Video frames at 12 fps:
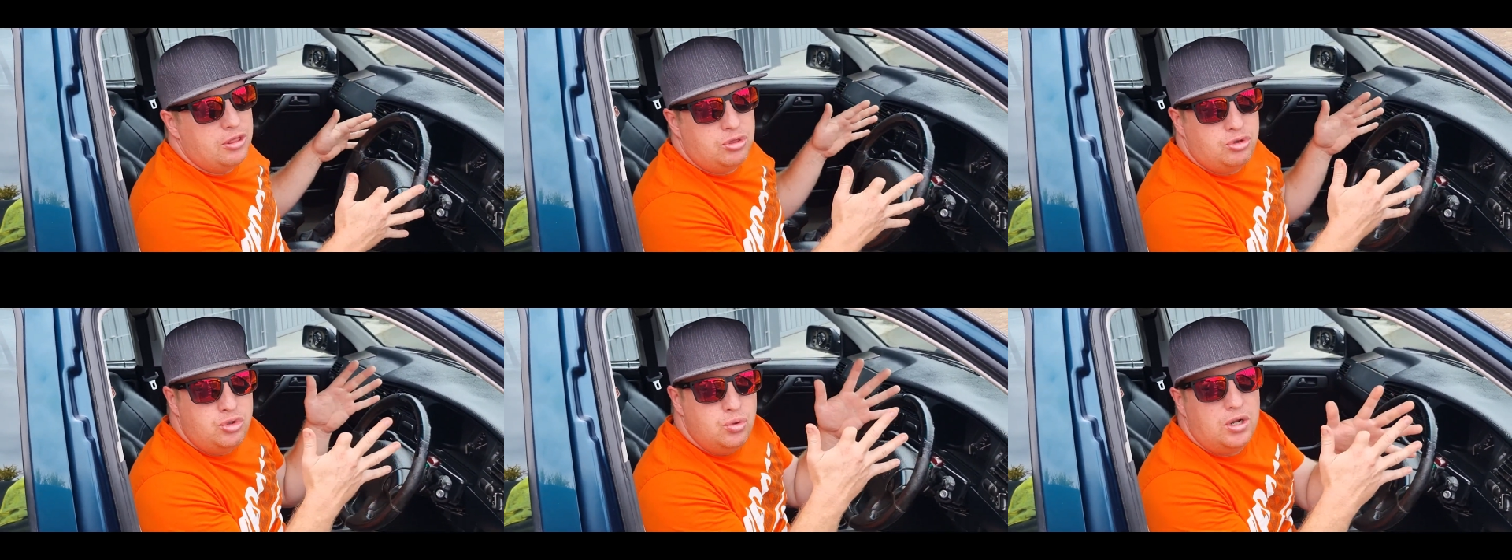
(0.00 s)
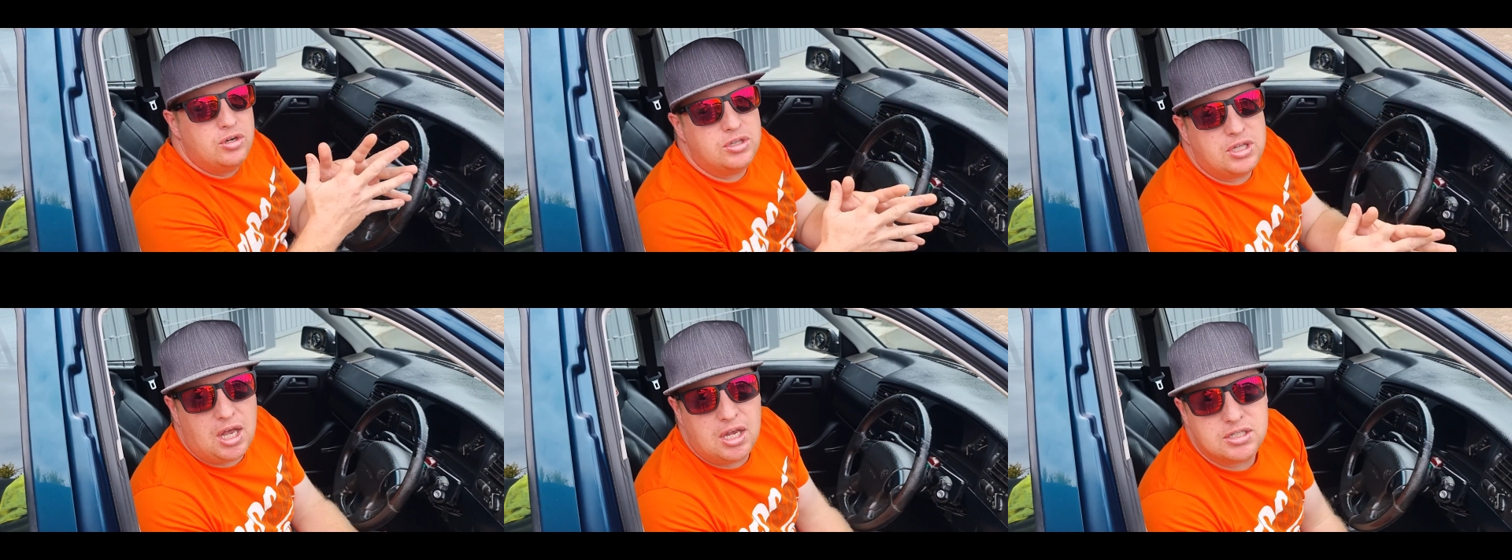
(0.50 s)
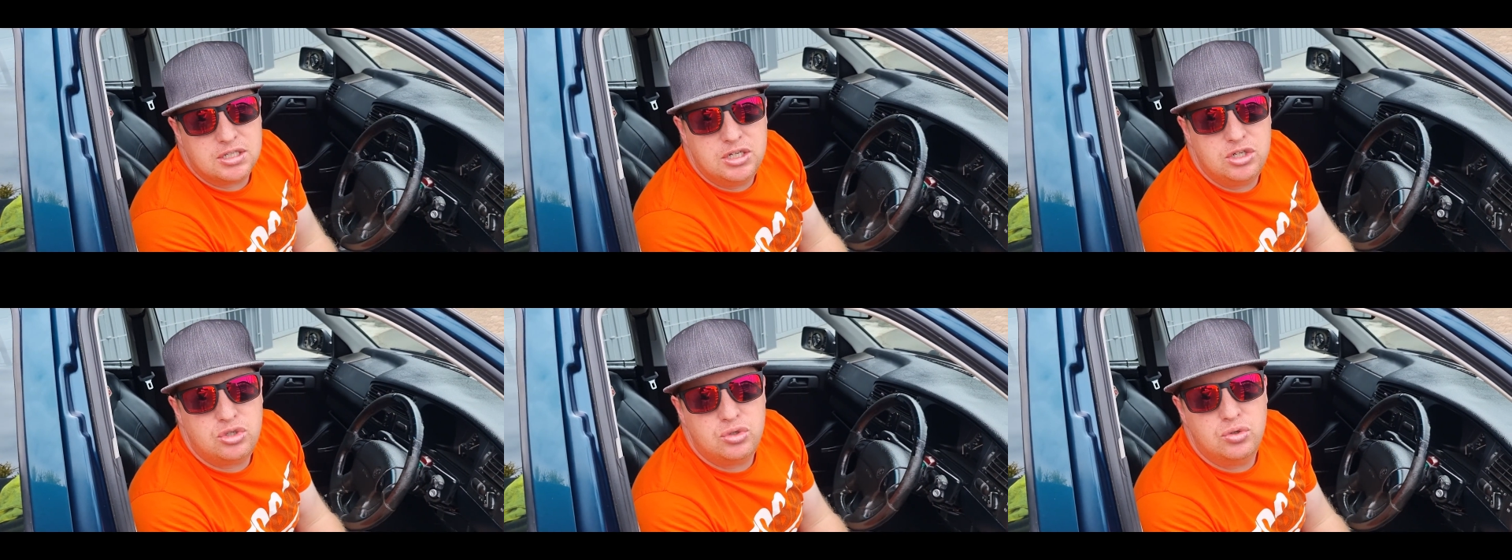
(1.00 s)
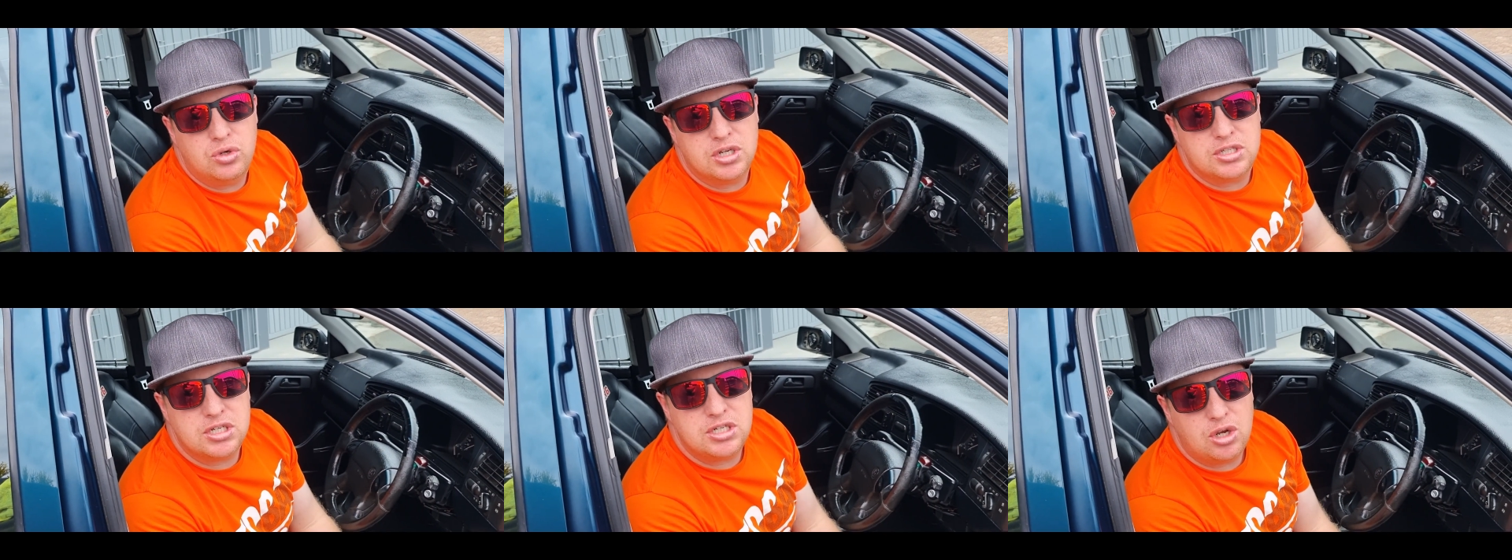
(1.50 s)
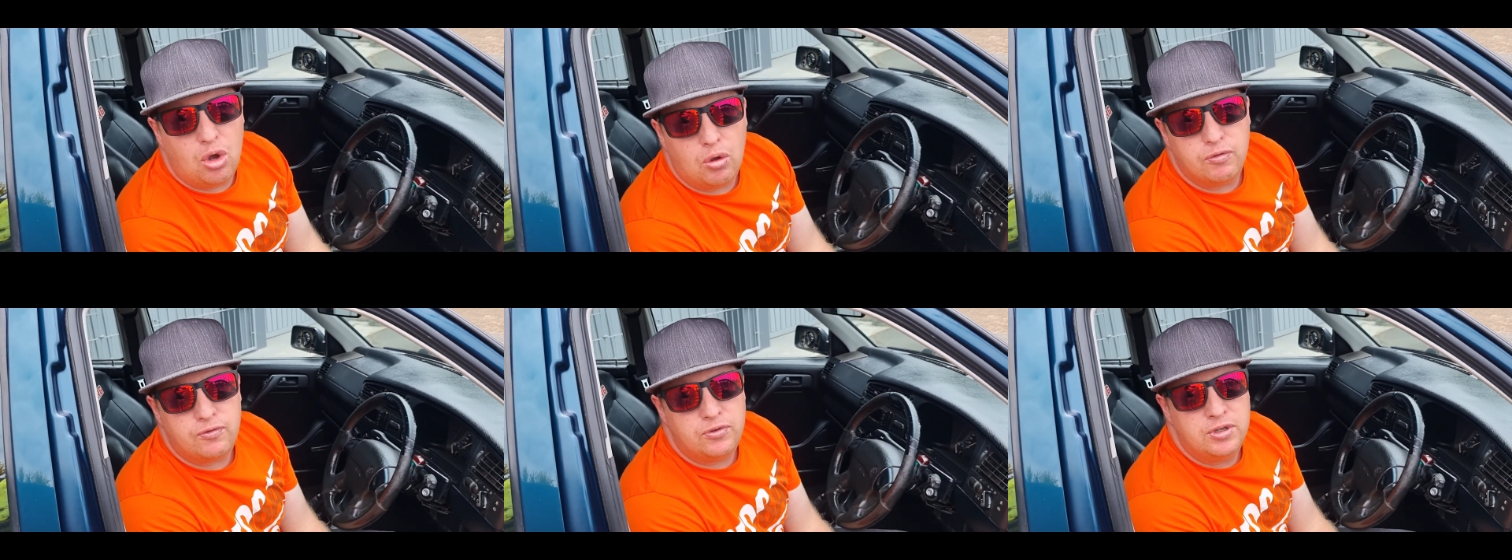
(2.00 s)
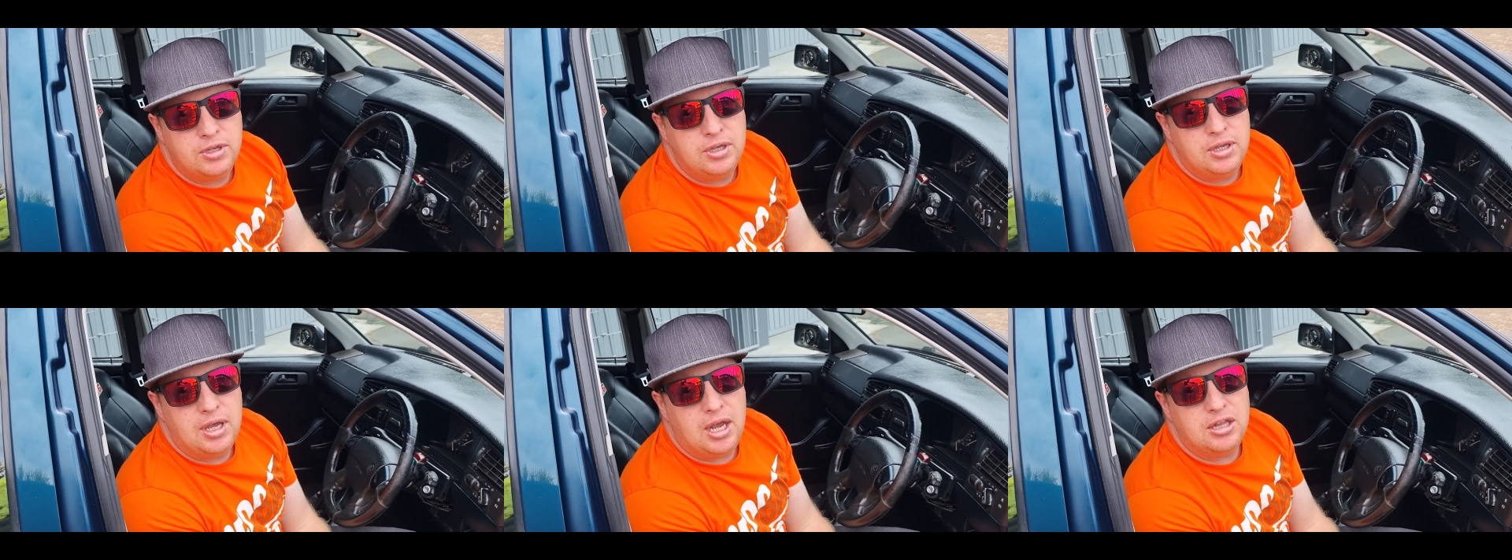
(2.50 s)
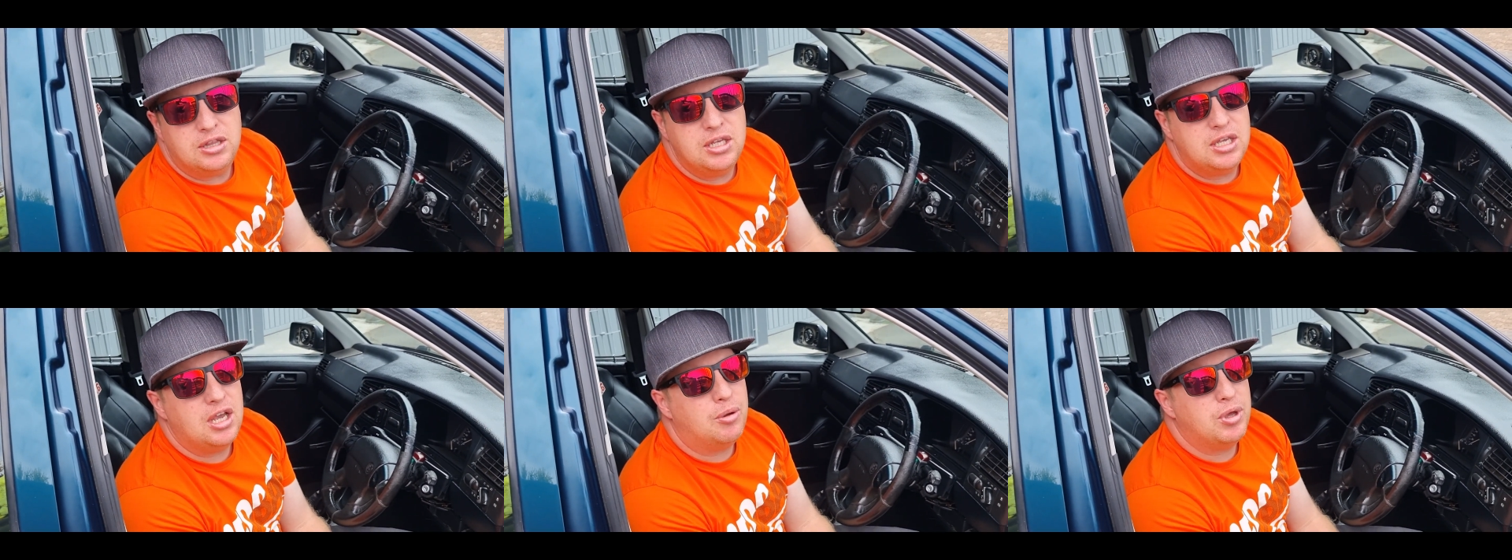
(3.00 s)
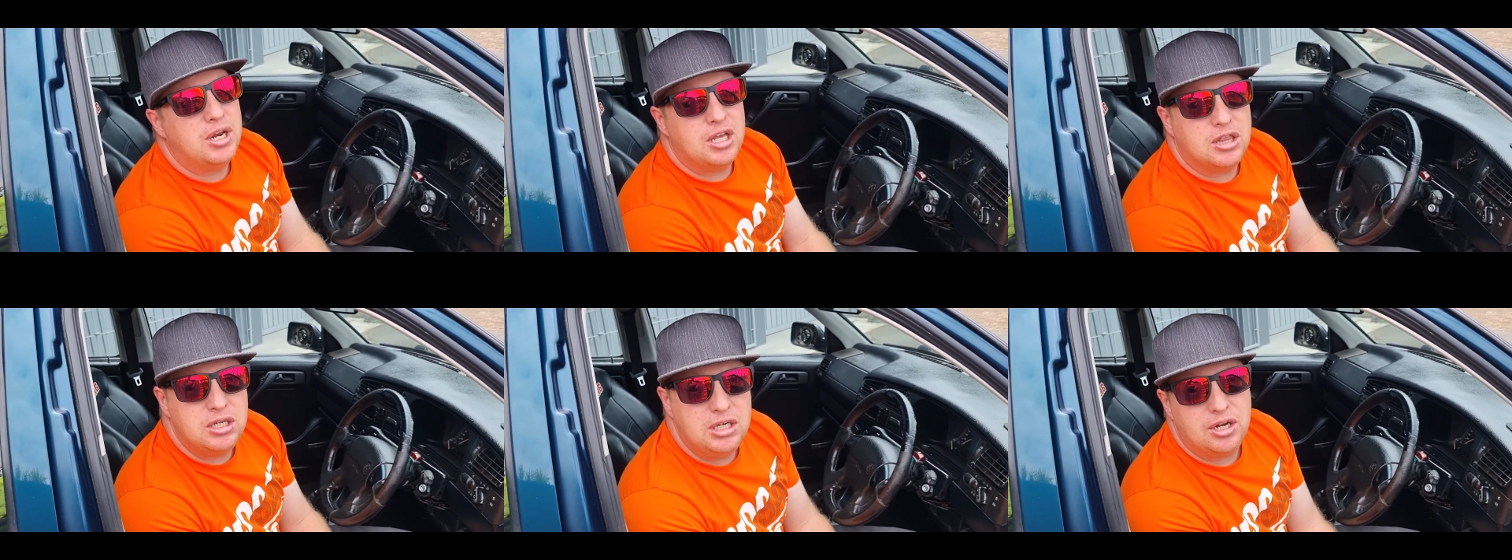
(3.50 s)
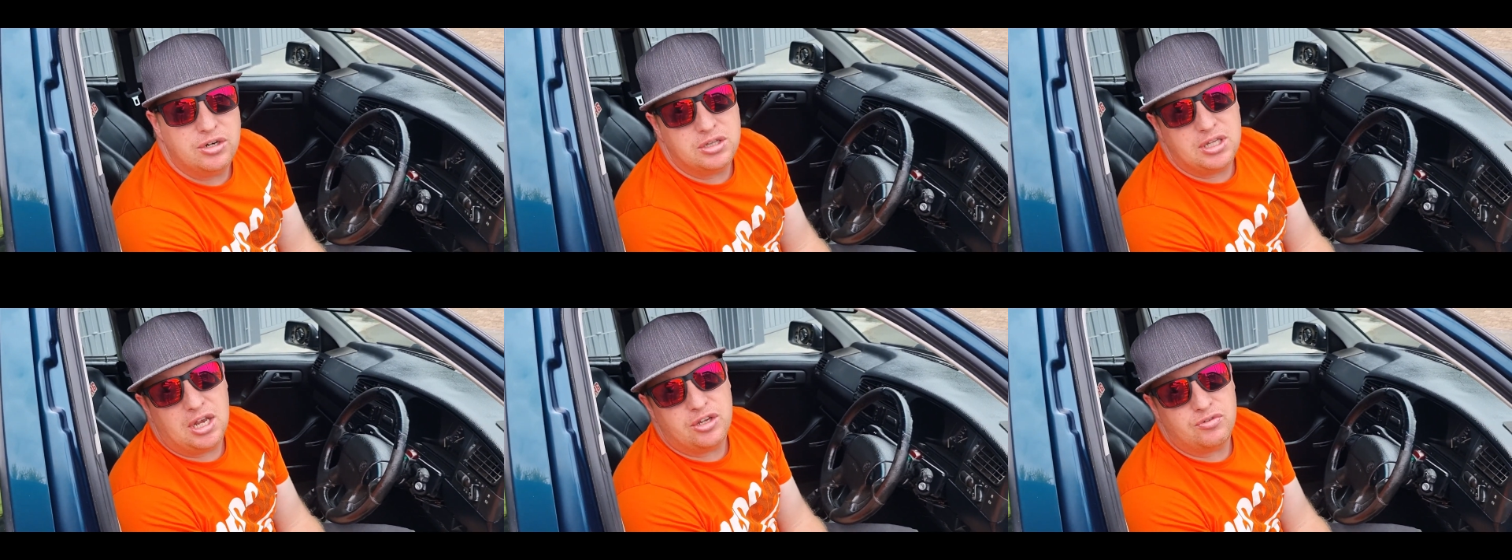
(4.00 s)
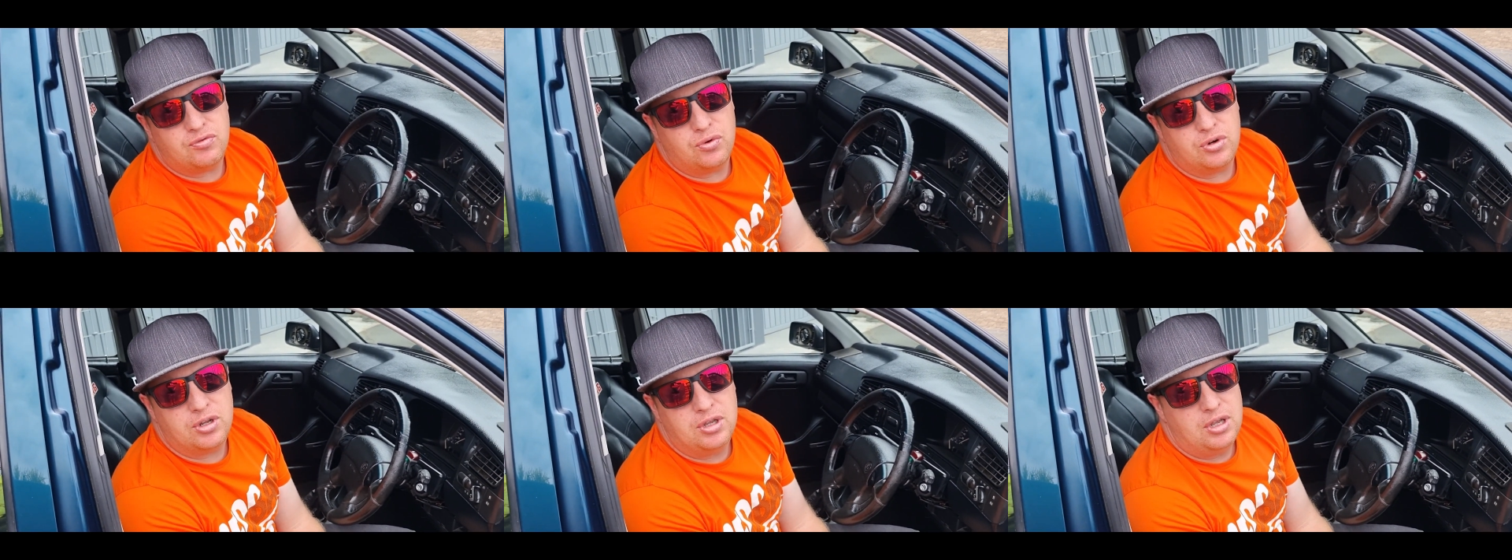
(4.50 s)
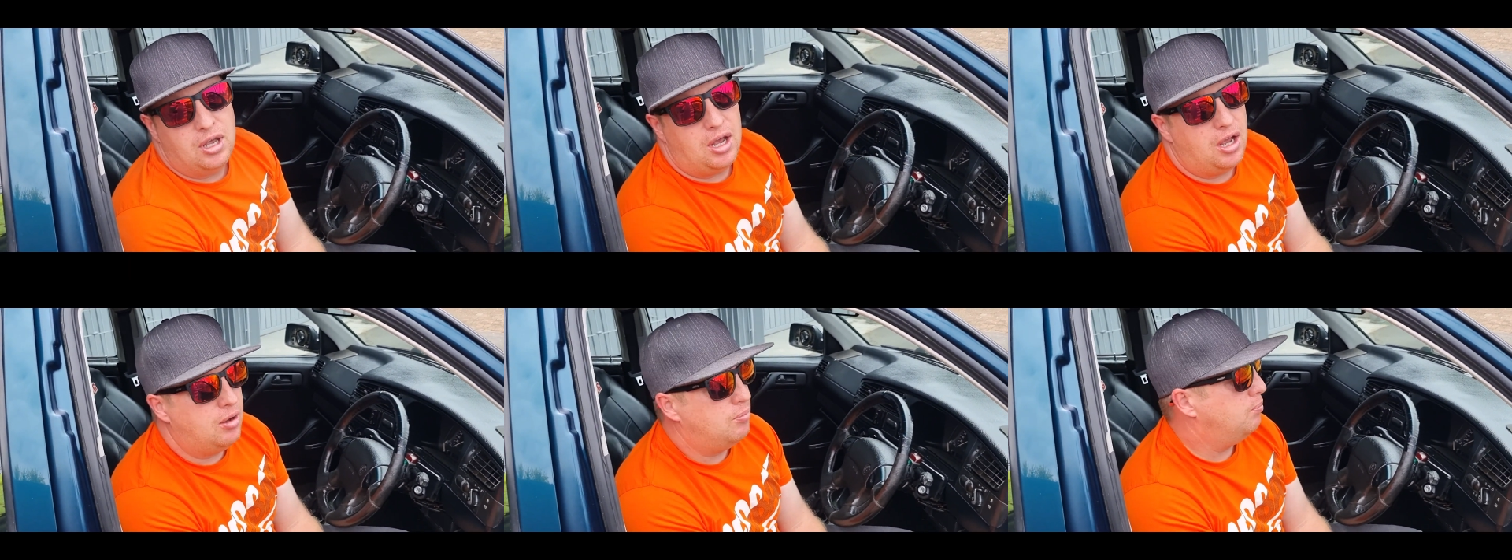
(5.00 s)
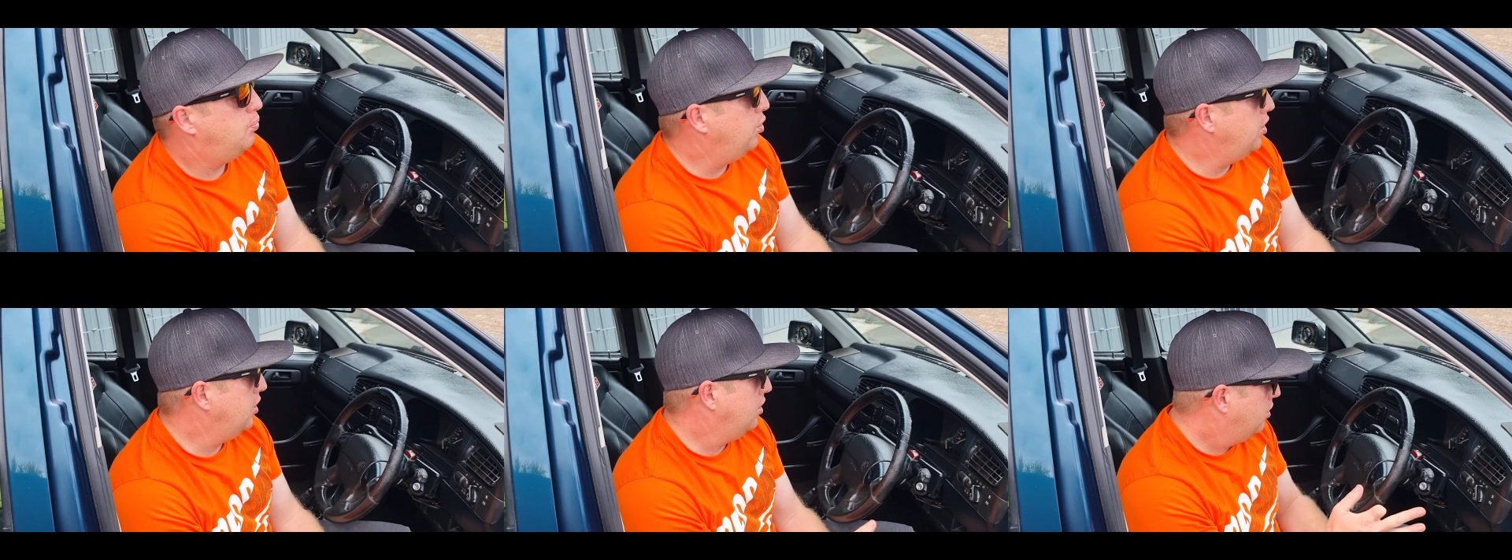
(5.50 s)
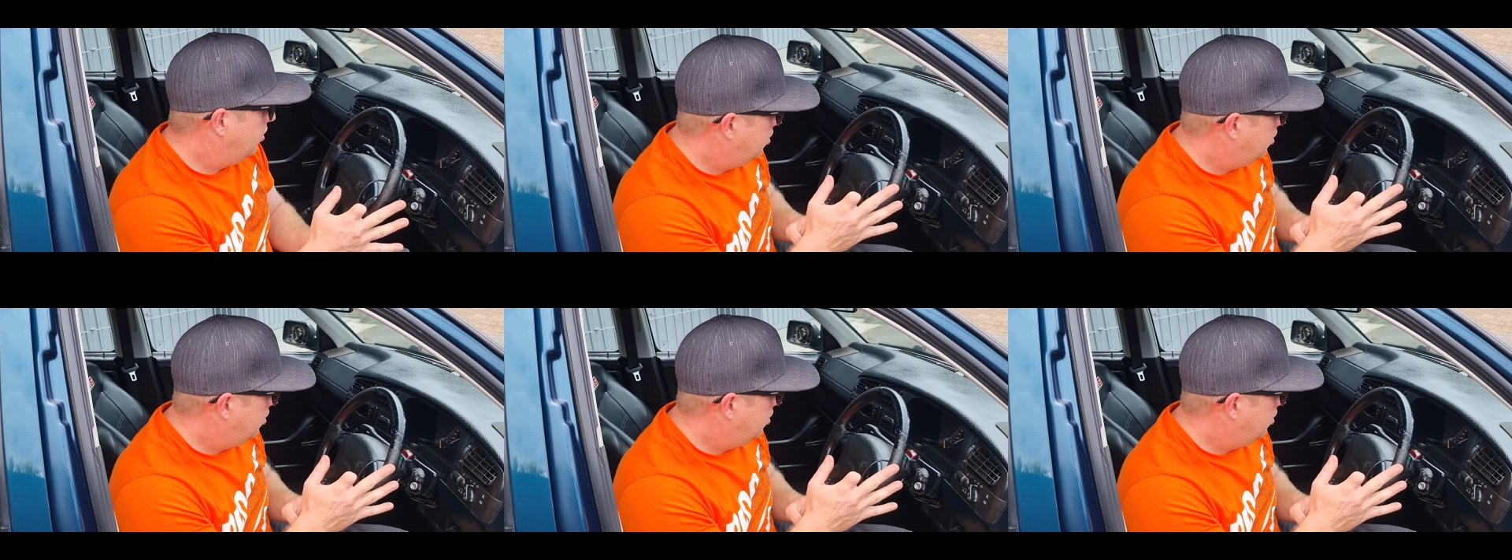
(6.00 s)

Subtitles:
200,000 into a City Golf and thinking I'm going to get 300,000 for it. I'm putting